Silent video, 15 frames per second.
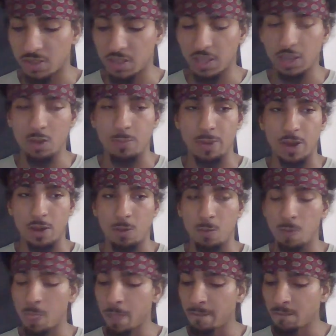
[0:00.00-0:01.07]
Think about,
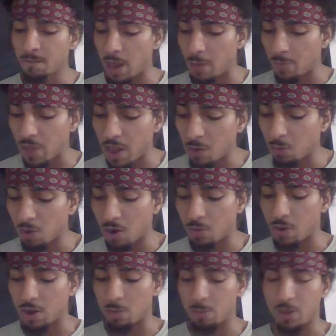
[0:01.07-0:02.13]
I'm not where I
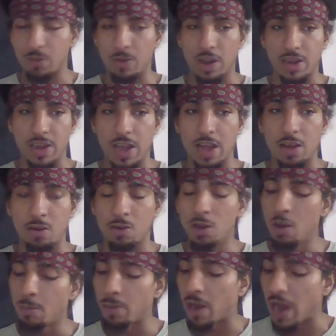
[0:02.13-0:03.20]
want to be right now,
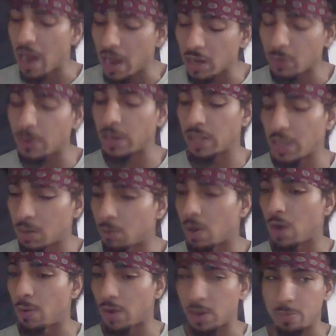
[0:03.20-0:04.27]
but how do I get where I
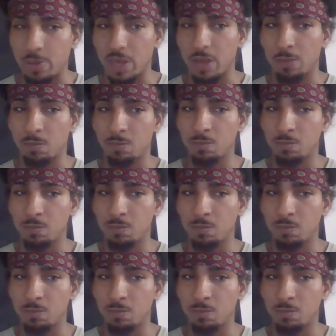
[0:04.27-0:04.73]
want to be?